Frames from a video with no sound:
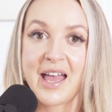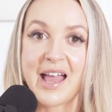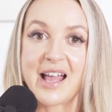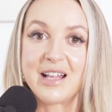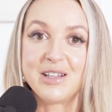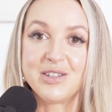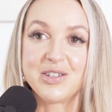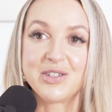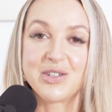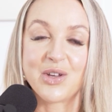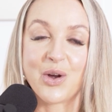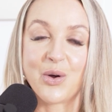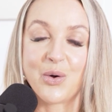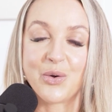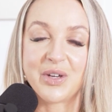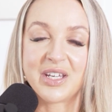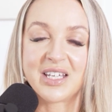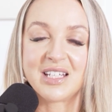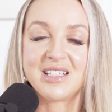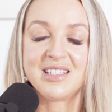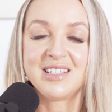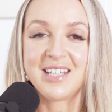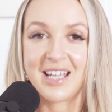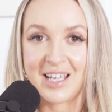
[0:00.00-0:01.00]
And so
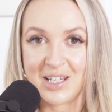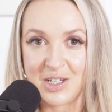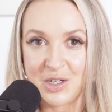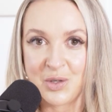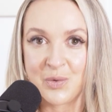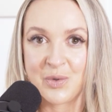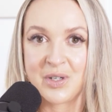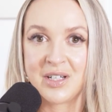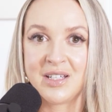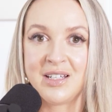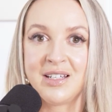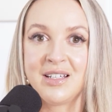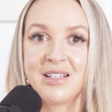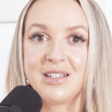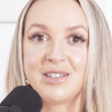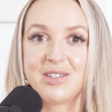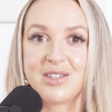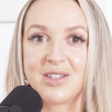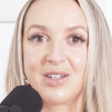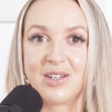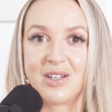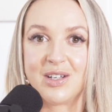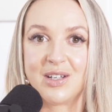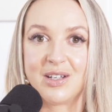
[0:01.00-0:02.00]
continuing
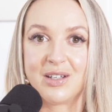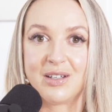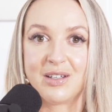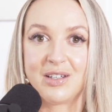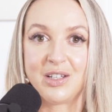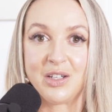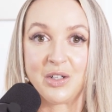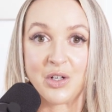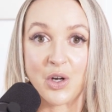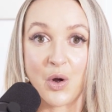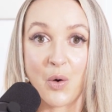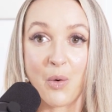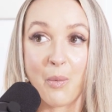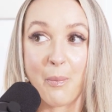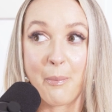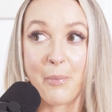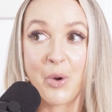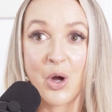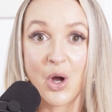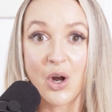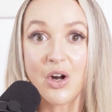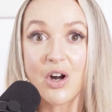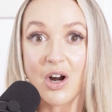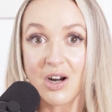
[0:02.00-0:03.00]
to,
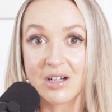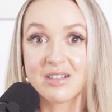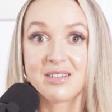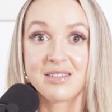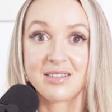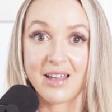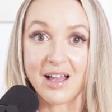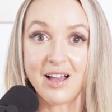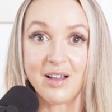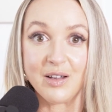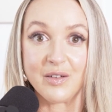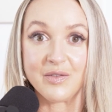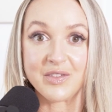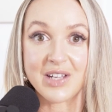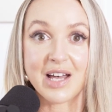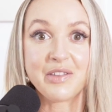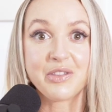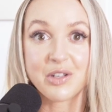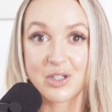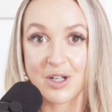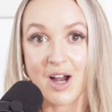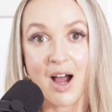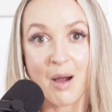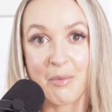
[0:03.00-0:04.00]
put ourselves
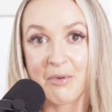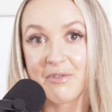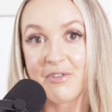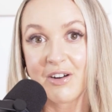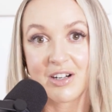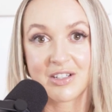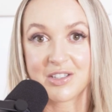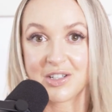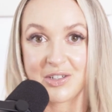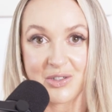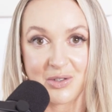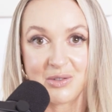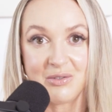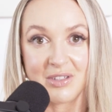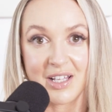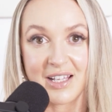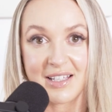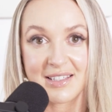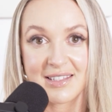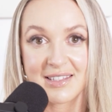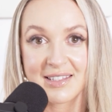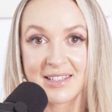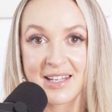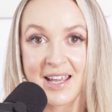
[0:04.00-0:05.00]
at the top of our to-do
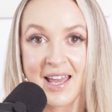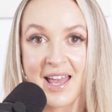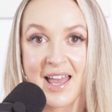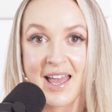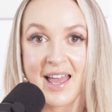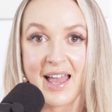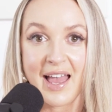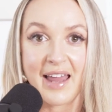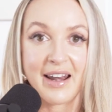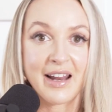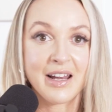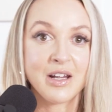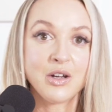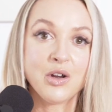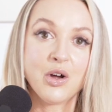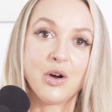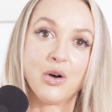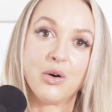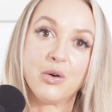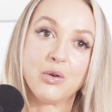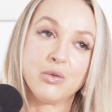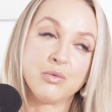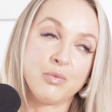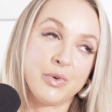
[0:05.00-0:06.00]
list. And I
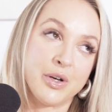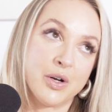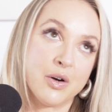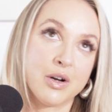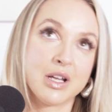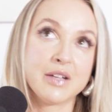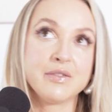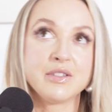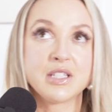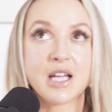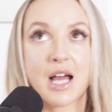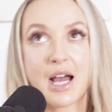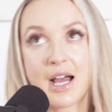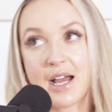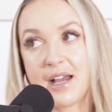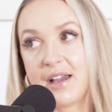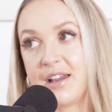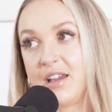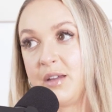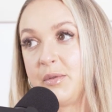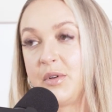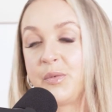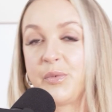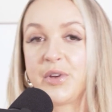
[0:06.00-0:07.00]
know we don't have
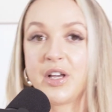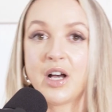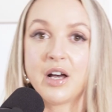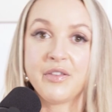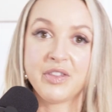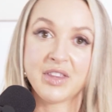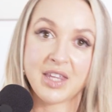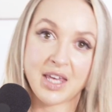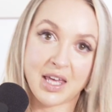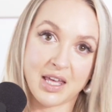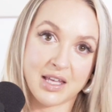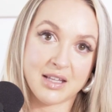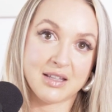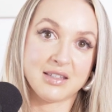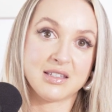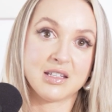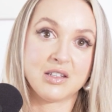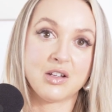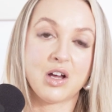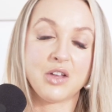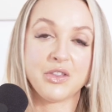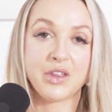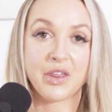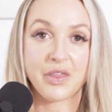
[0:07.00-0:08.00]
time and we got kids
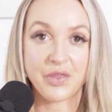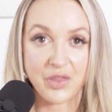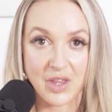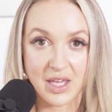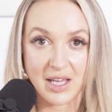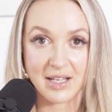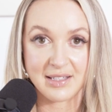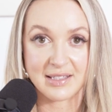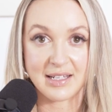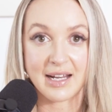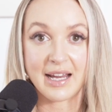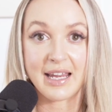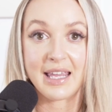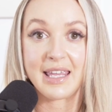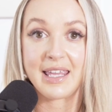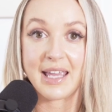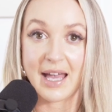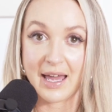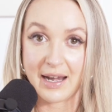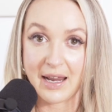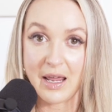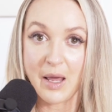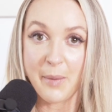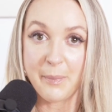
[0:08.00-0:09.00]
and all the things, and I
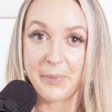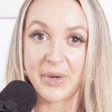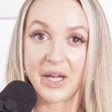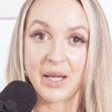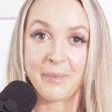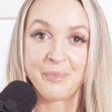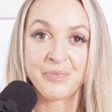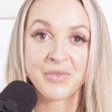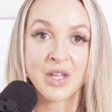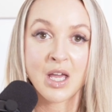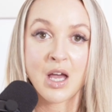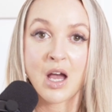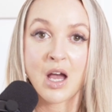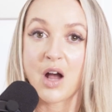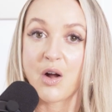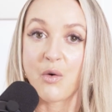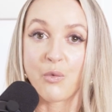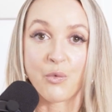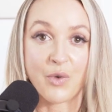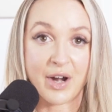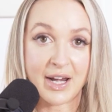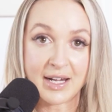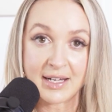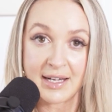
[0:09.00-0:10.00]
get it. But
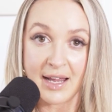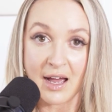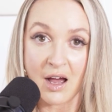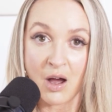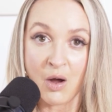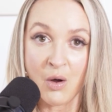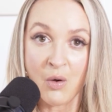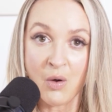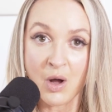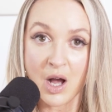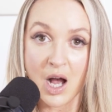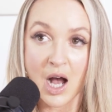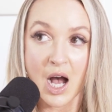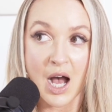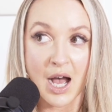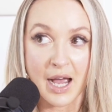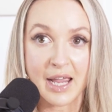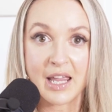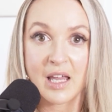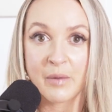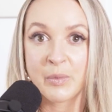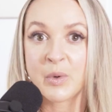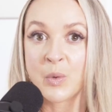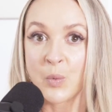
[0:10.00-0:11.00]
right now,
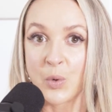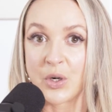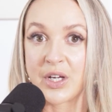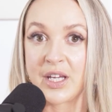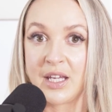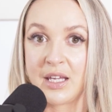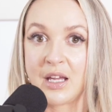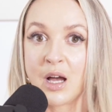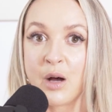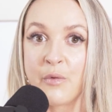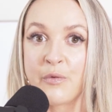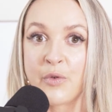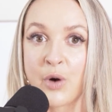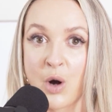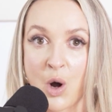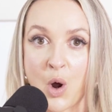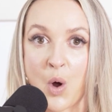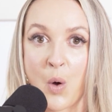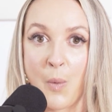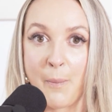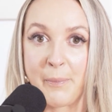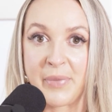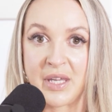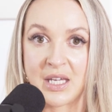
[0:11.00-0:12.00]
I have been working out for
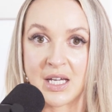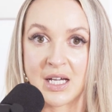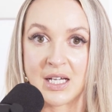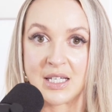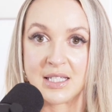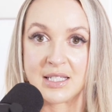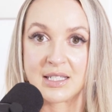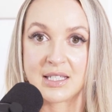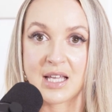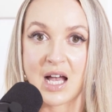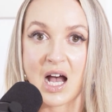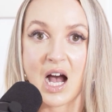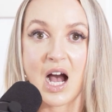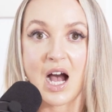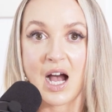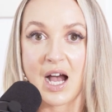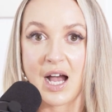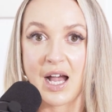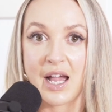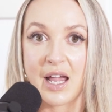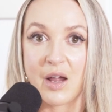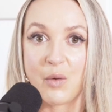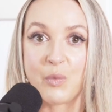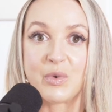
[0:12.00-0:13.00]
home because
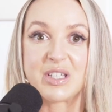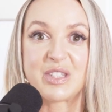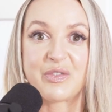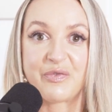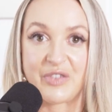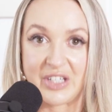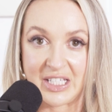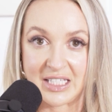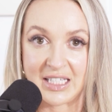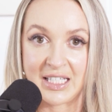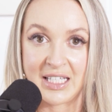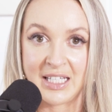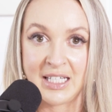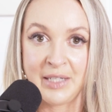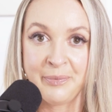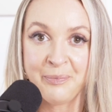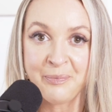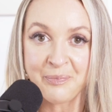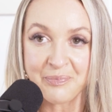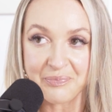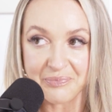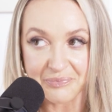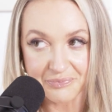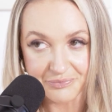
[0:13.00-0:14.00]
I was
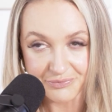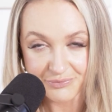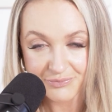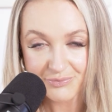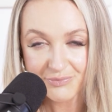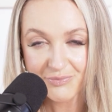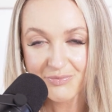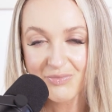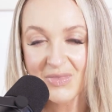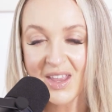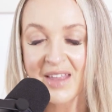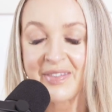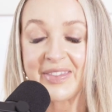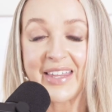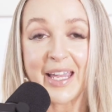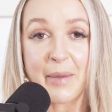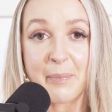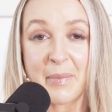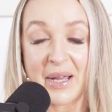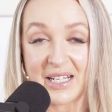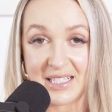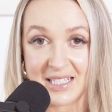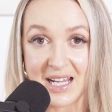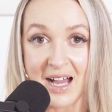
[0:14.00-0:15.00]
feeling like
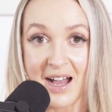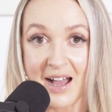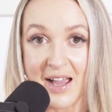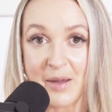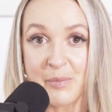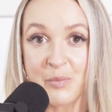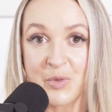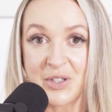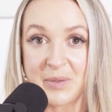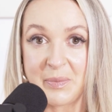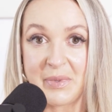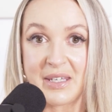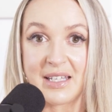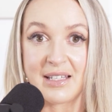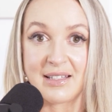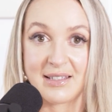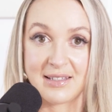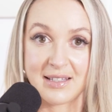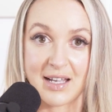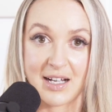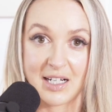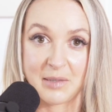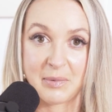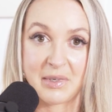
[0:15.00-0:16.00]
my time was being
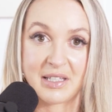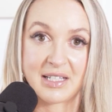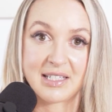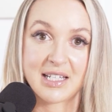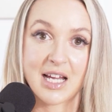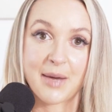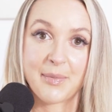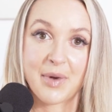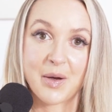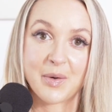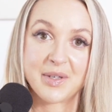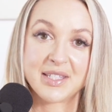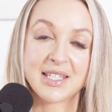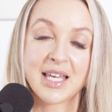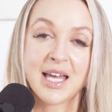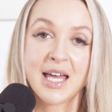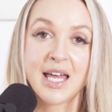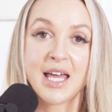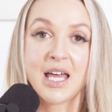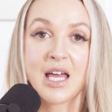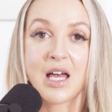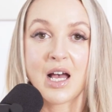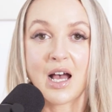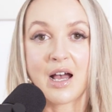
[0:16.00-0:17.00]
sucked. By the time I was,
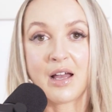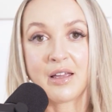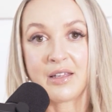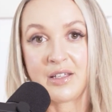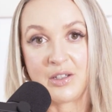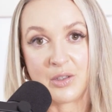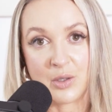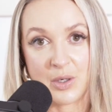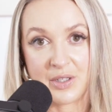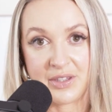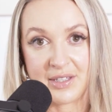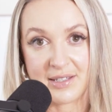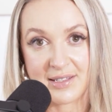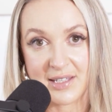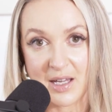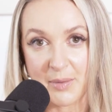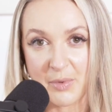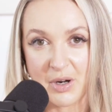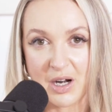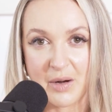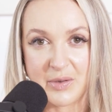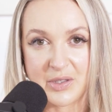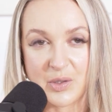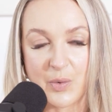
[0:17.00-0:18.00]
in the
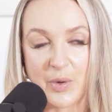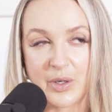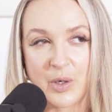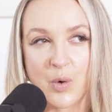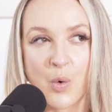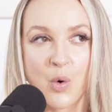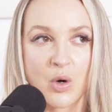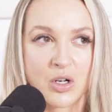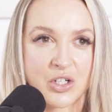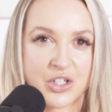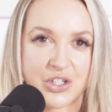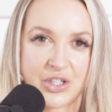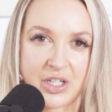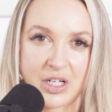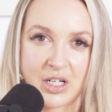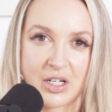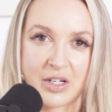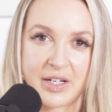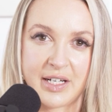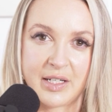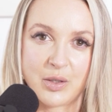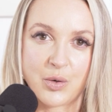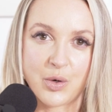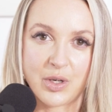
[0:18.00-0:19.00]
summer, I was going to Orange
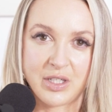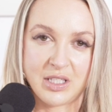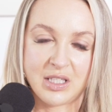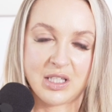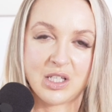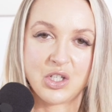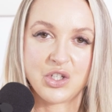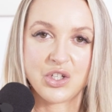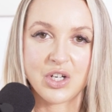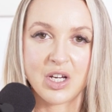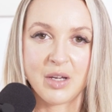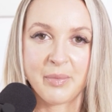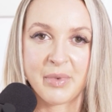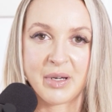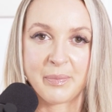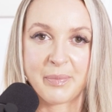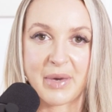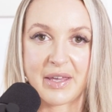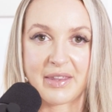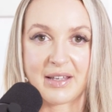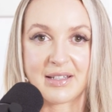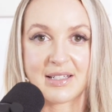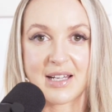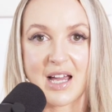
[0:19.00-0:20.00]
Theory and going to the gym. And
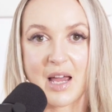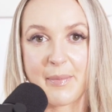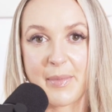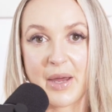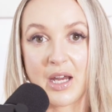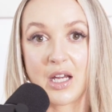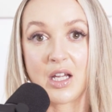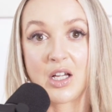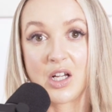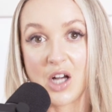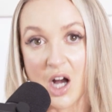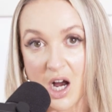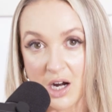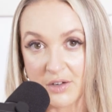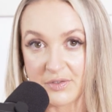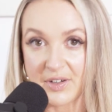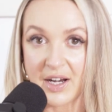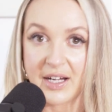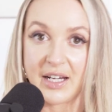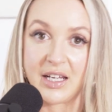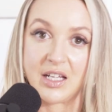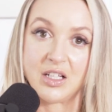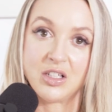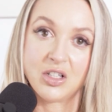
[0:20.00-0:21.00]
by the time I got
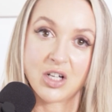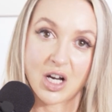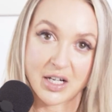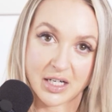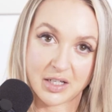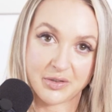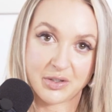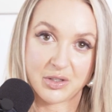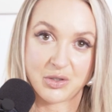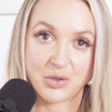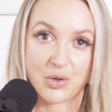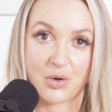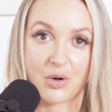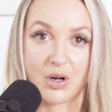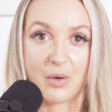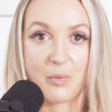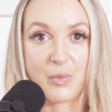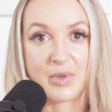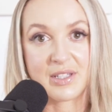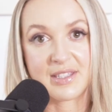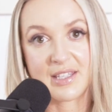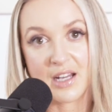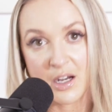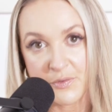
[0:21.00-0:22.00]
ready, got out the door,
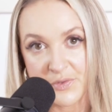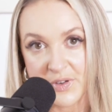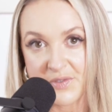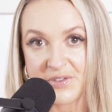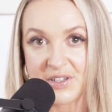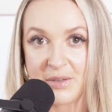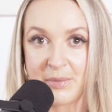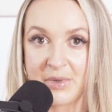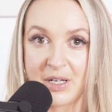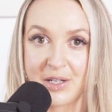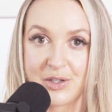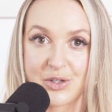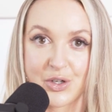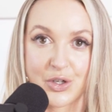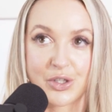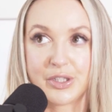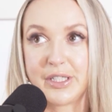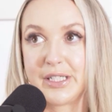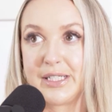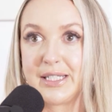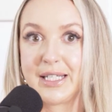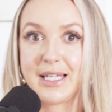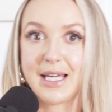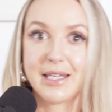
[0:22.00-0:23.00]
was there 15 minutes
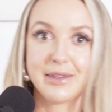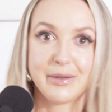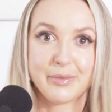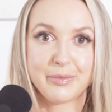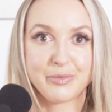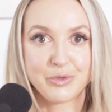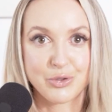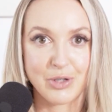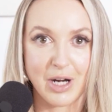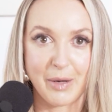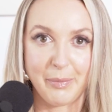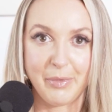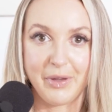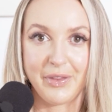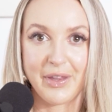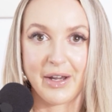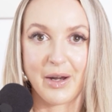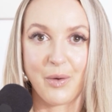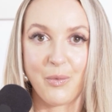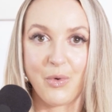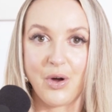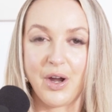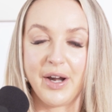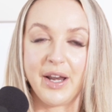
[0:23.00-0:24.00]
early to get the treadmill that
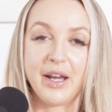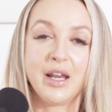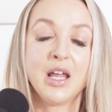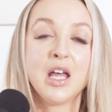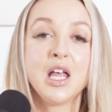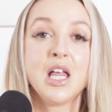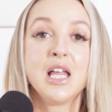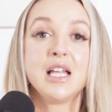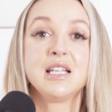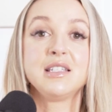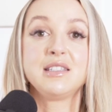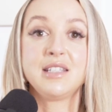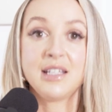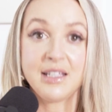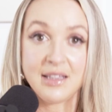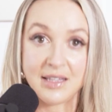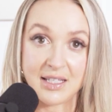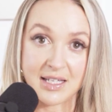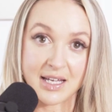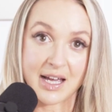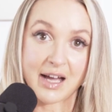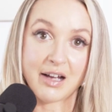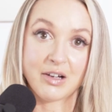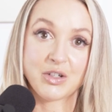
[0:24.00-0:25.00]
I wanted, did
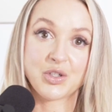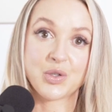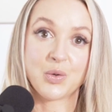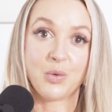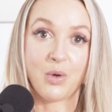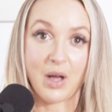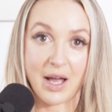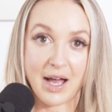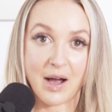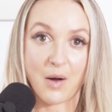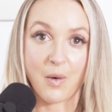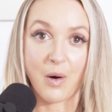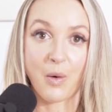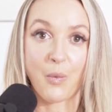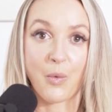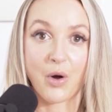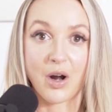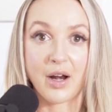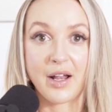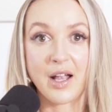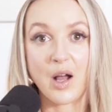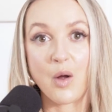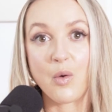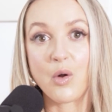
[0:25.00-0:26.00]
the actual hour
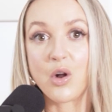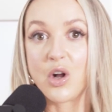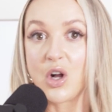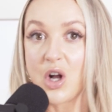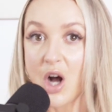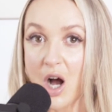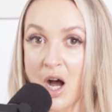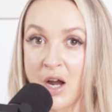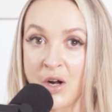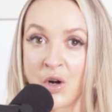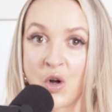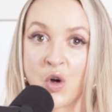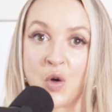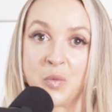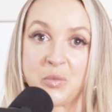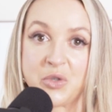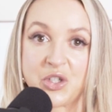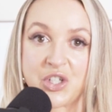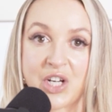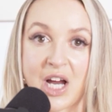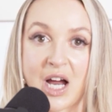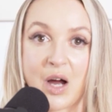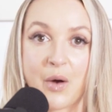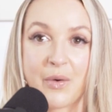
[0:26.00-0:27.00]
workout, got home,
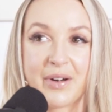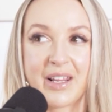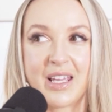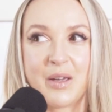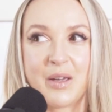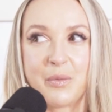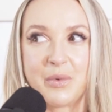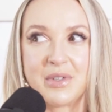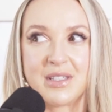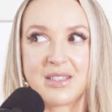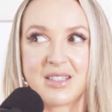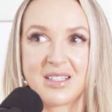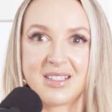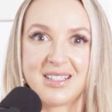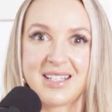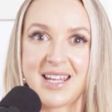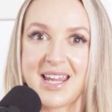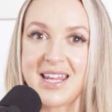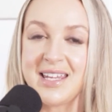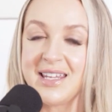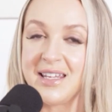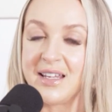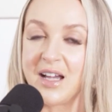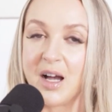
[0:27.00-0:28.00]
showered, it was
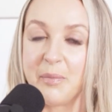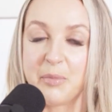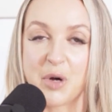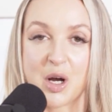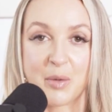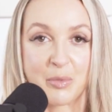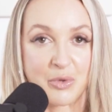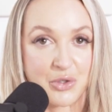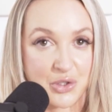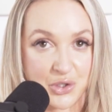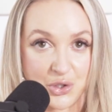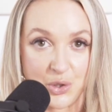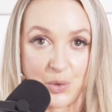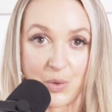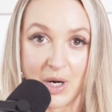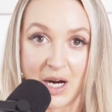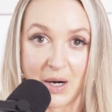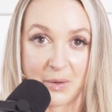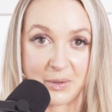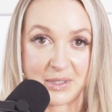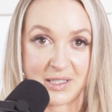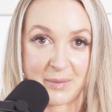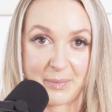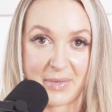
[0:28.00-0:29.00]
taking up almost 2
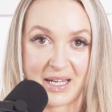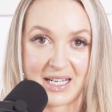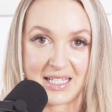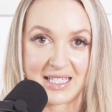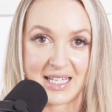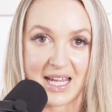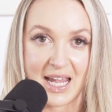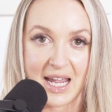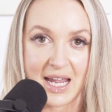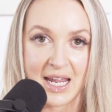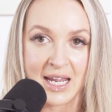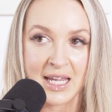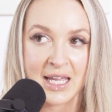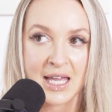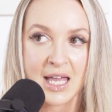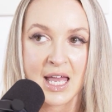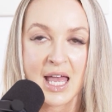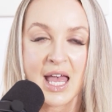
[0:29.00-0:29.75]
hours of my day.